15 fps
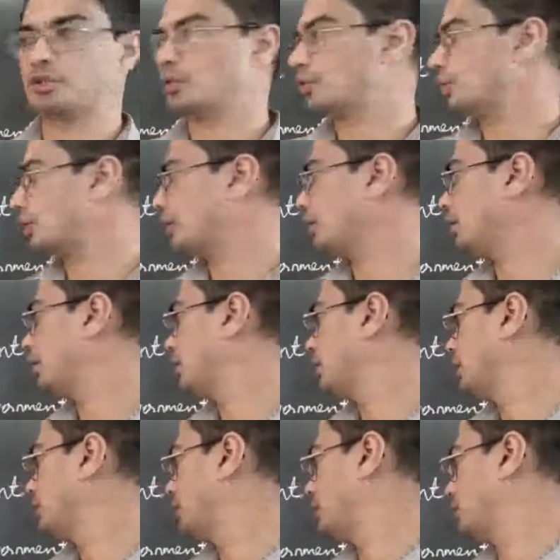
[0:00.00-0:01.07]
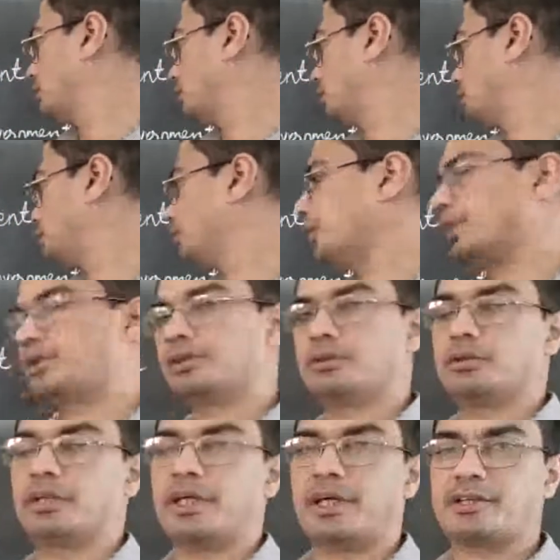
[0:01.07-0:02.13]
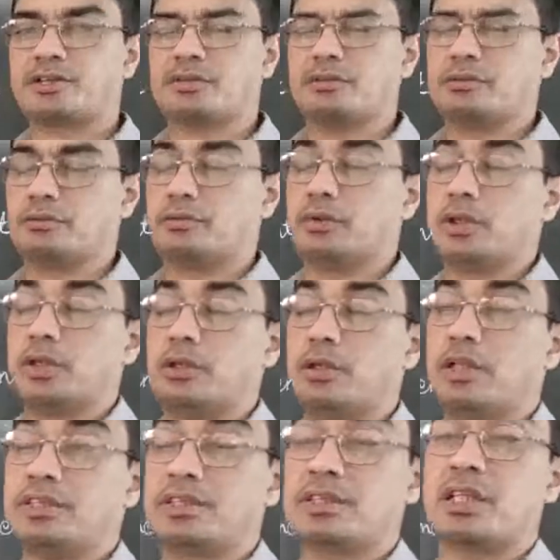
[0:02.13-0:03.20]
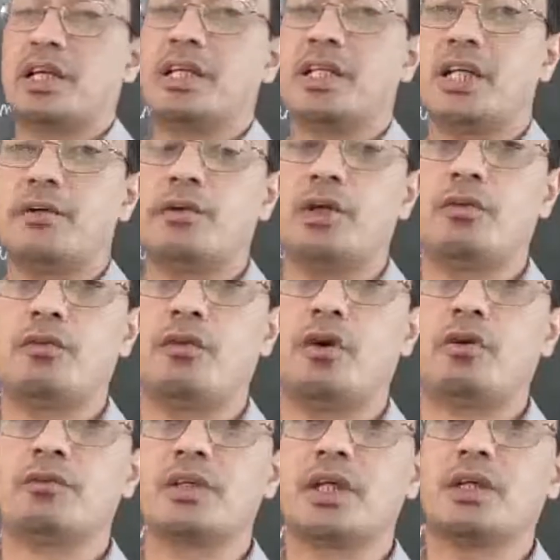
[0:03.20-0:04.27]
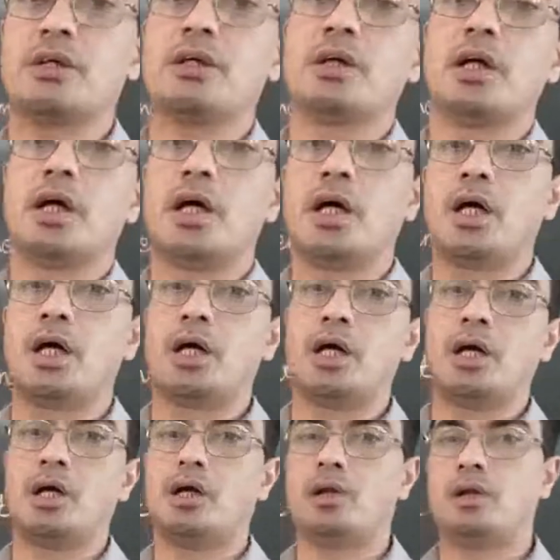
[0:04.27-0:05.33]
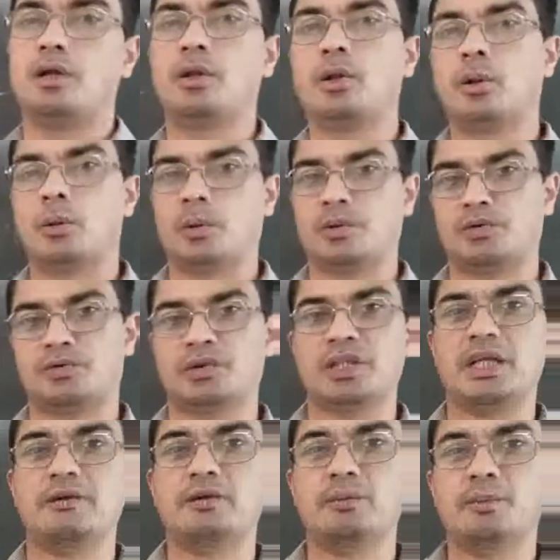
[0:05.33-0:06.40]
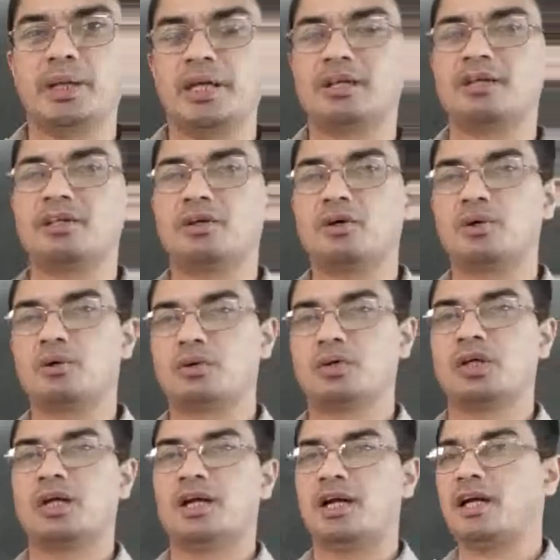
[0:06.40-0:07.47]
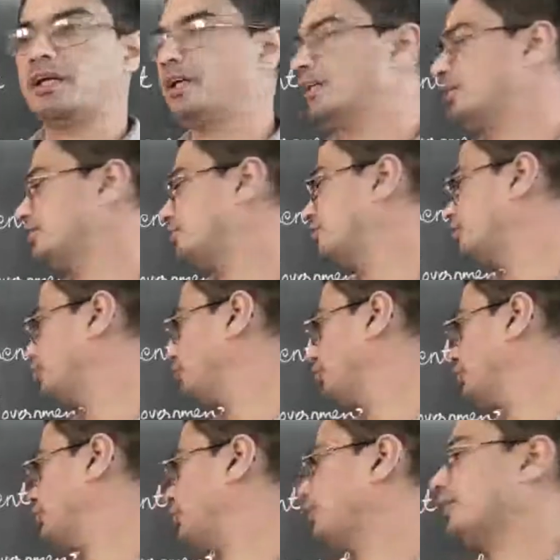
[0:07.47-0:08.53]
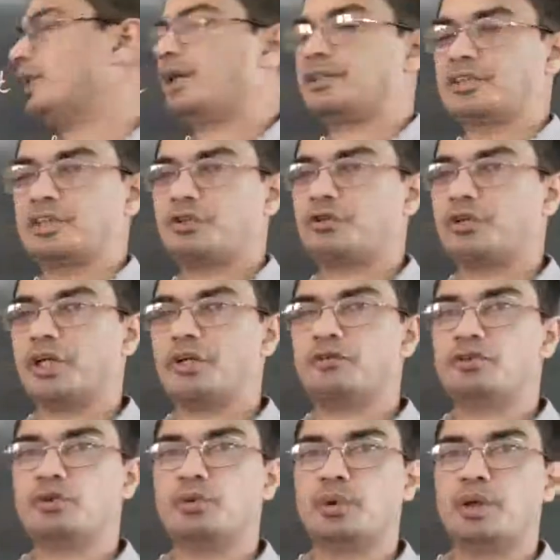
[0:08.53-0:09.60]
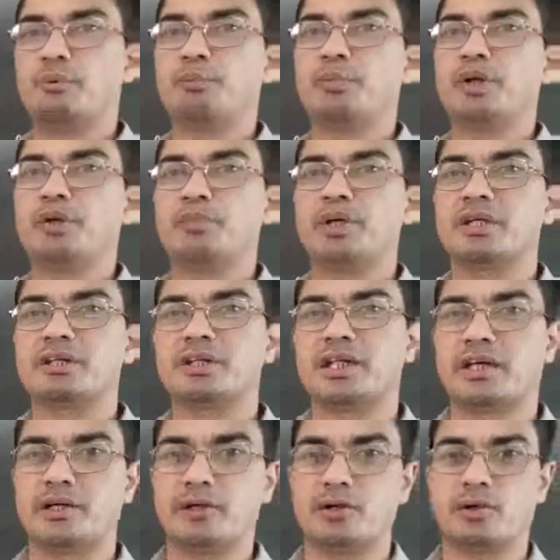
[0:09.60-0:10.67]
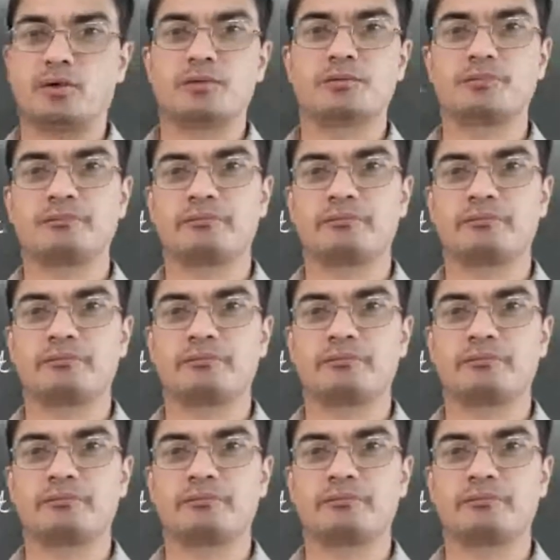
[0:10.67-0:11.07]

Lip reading: So the legislative will form the law, they will make the law, and it is the duty of the executive to implement that law.